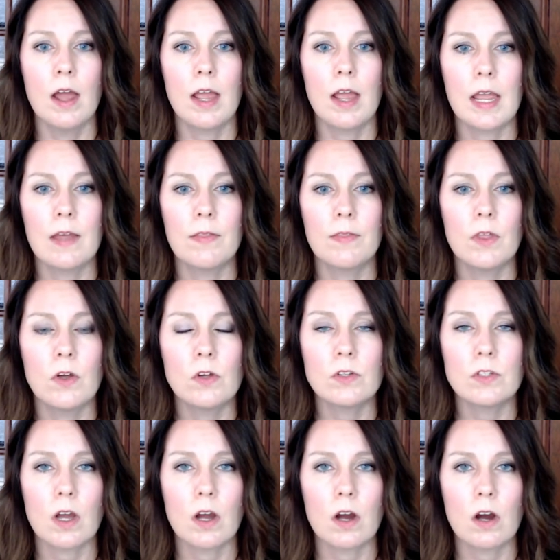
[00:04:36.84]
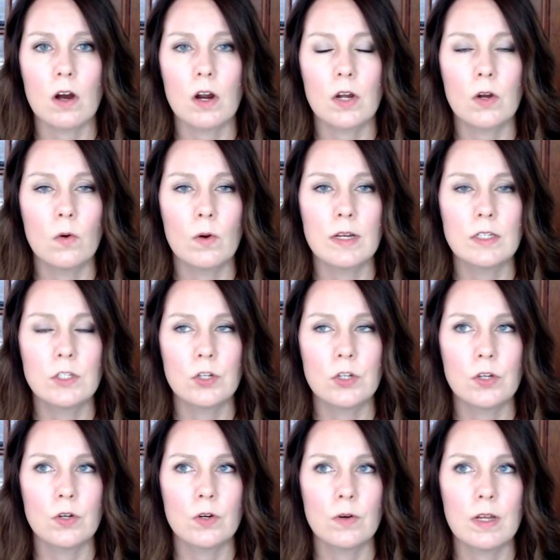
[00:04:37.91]
And those are going
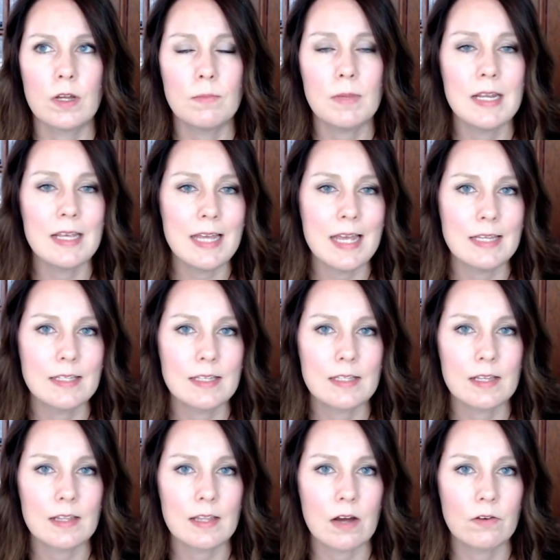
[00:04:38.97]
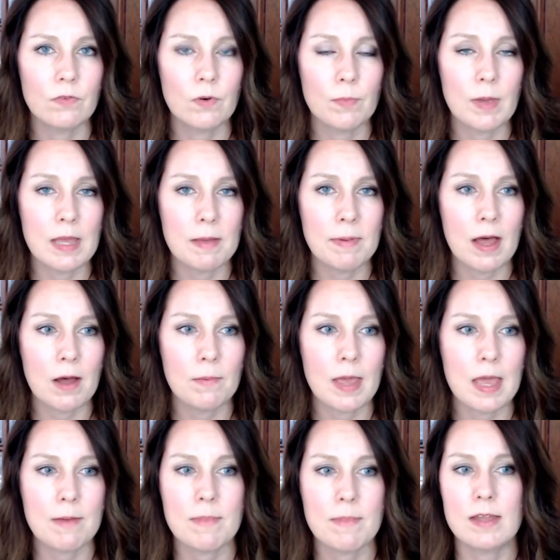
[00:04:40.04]
to, in many cases, allow for PayPal
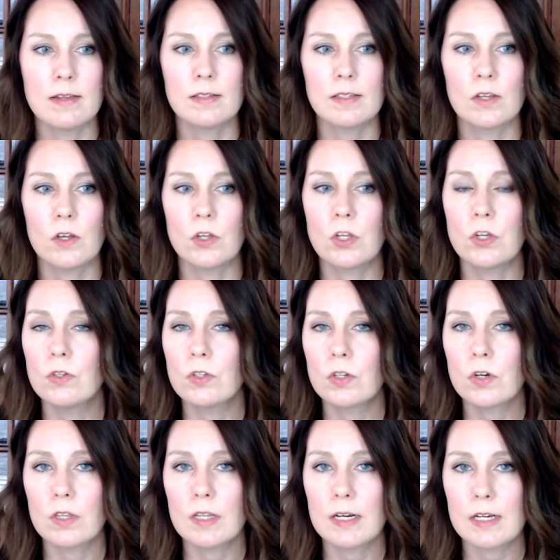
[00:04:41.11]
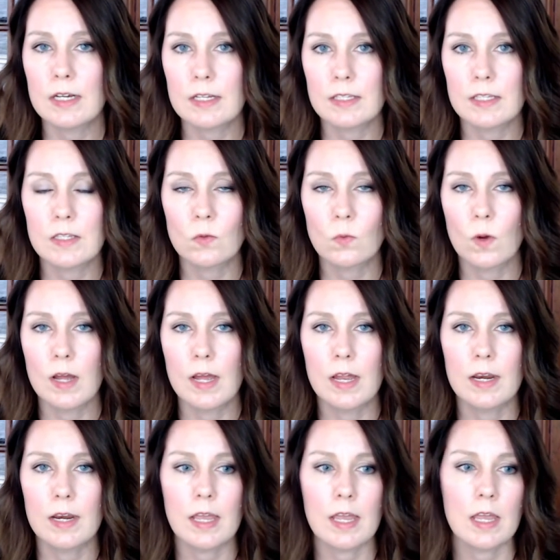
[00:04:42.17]
payments. Userlytics is
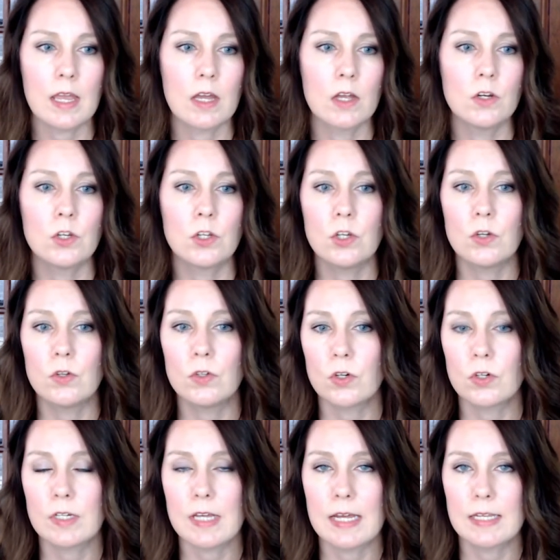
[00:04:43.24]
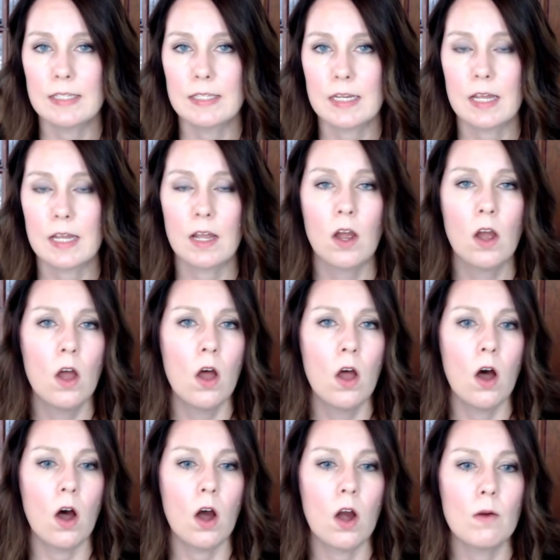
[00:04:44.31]
one, and user testing
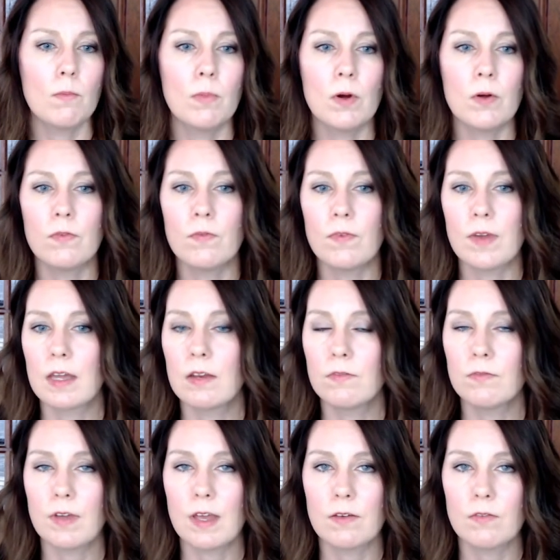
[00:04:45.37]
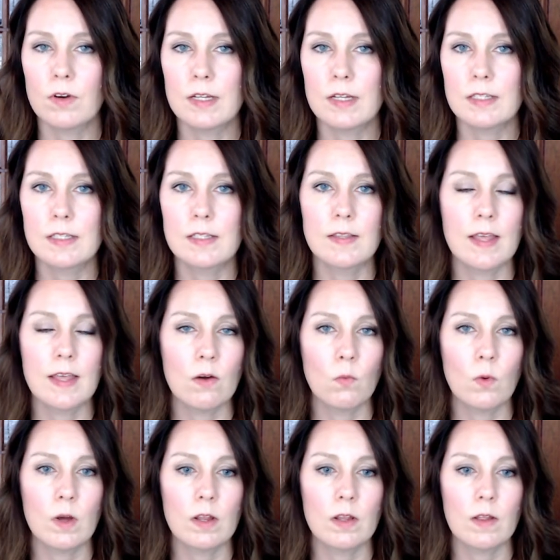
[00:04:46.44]
are both fan favorites that
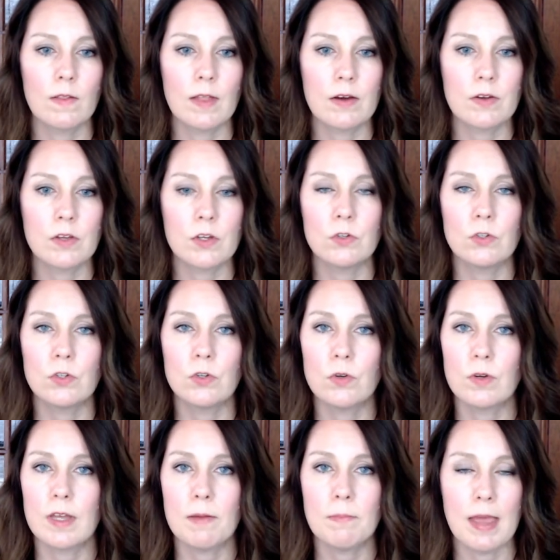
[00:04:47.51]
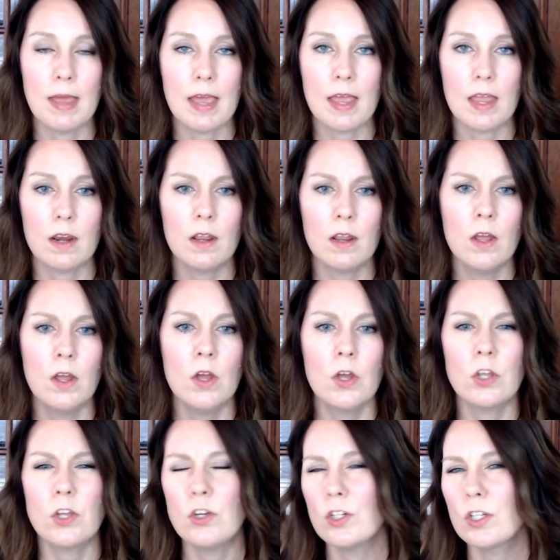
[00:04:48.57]
will allow you to get paid
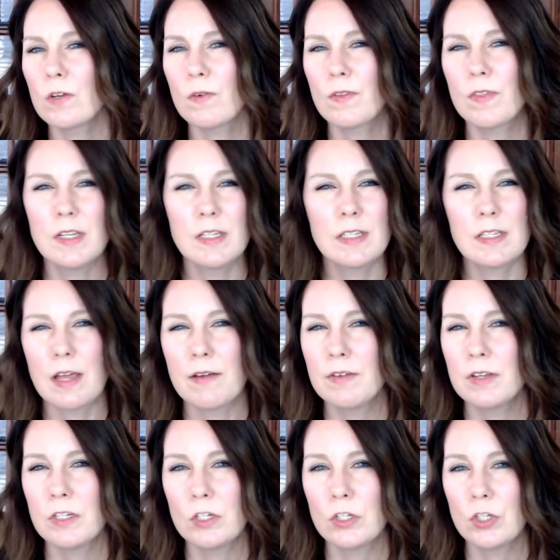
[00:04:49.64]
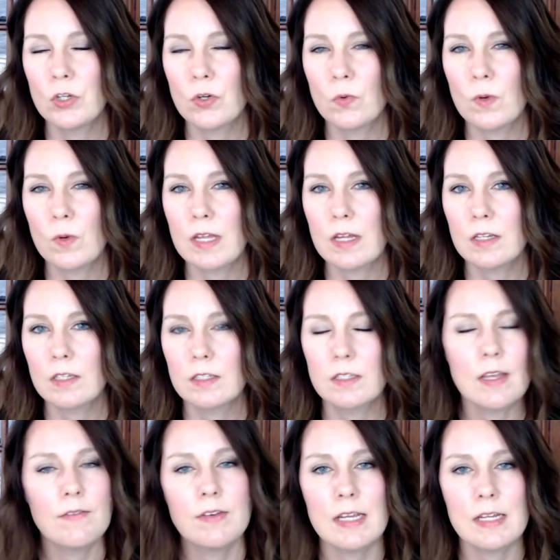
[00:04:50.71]
usually within 7
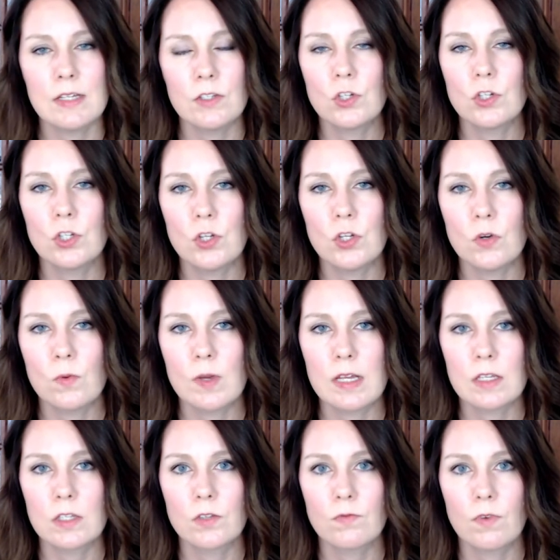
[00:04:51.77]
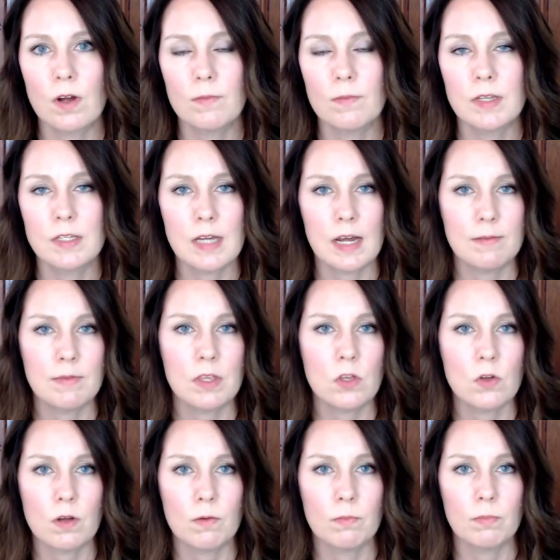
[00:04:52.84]
days to 2 weeks from the time that
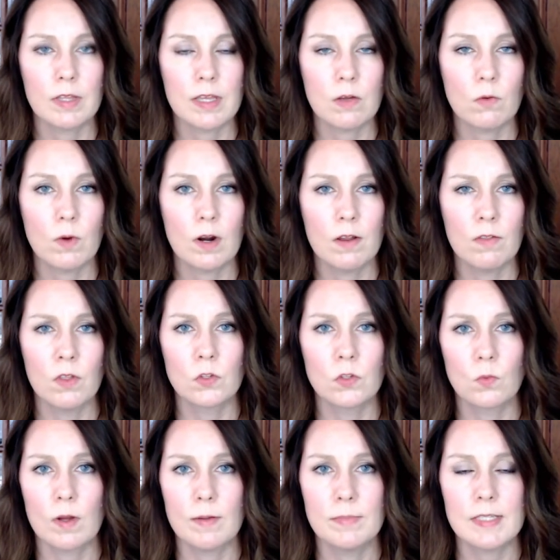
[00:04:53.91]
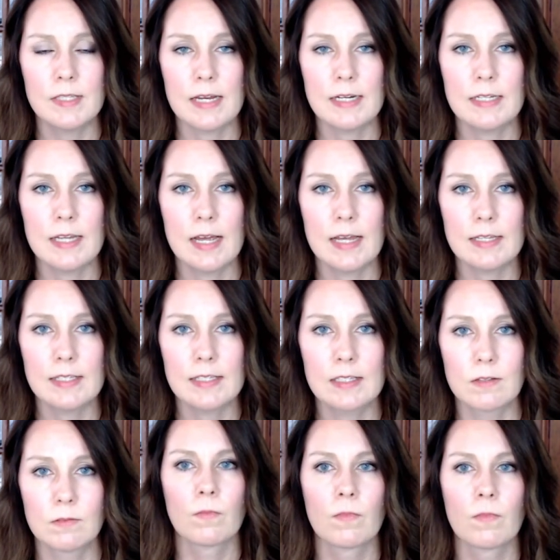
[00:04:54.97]
you complete one of those website
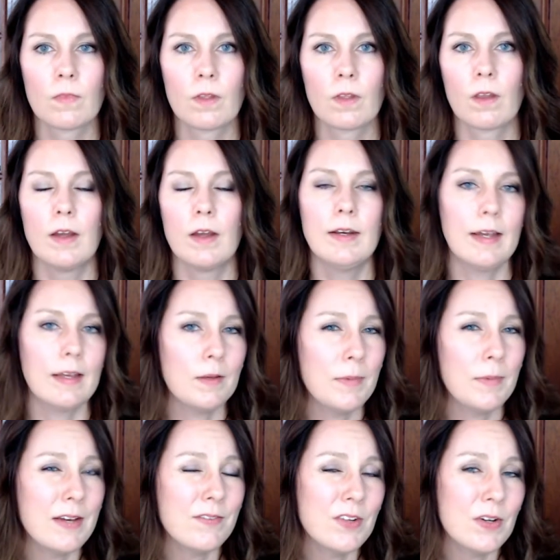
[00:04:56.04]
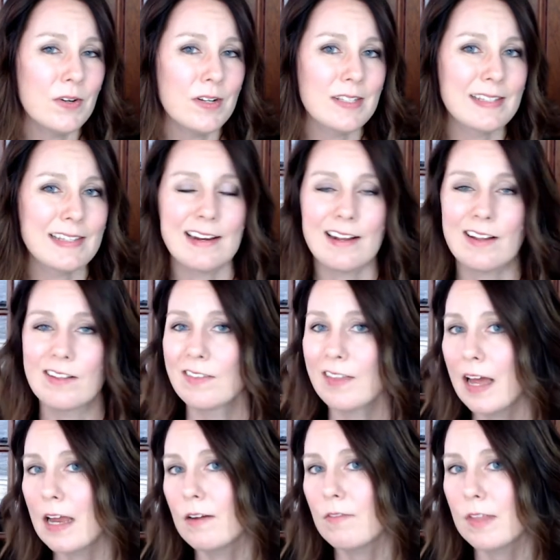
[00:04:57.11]
tests. Now, you may have noticed that a
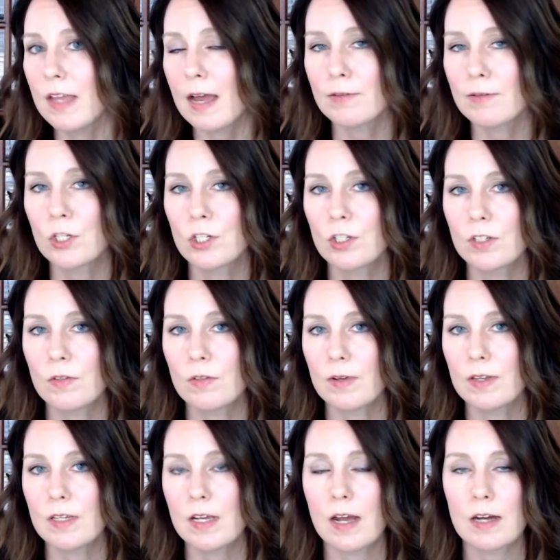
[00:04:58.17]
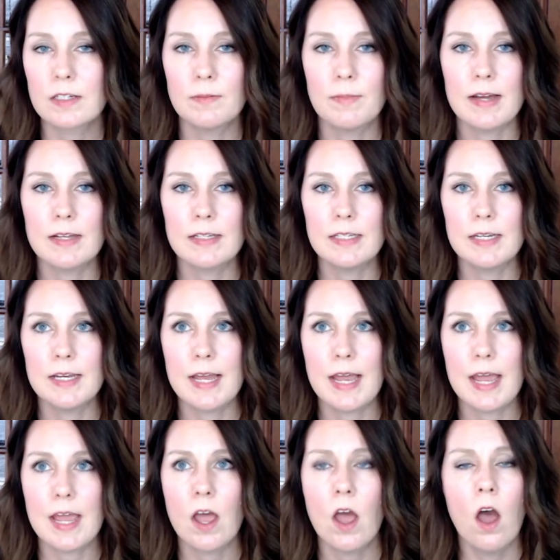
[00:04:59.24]
lot of the options that we talked about
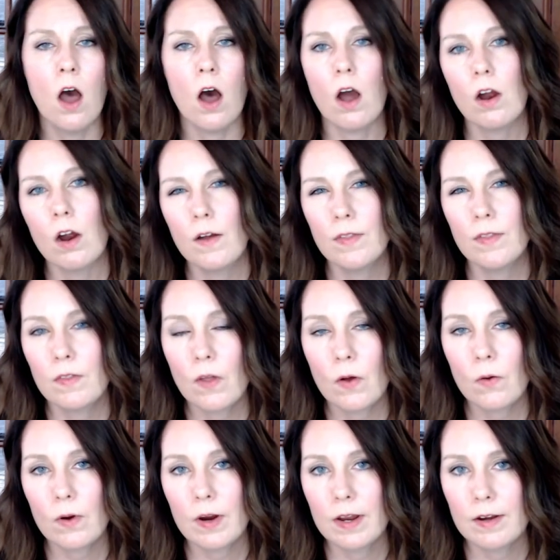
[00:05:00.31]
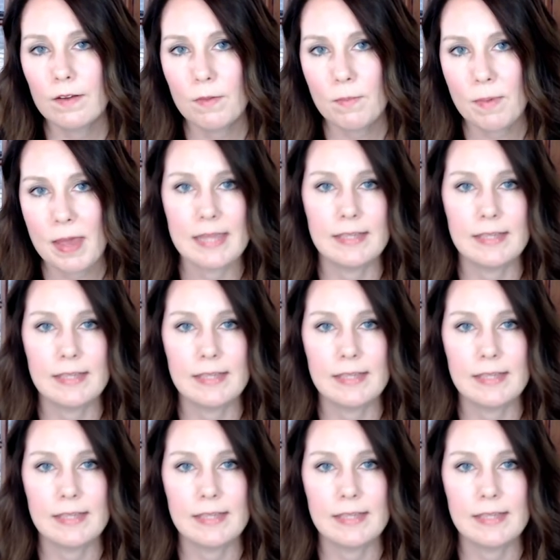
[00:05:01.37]
today are on the lower end of the pay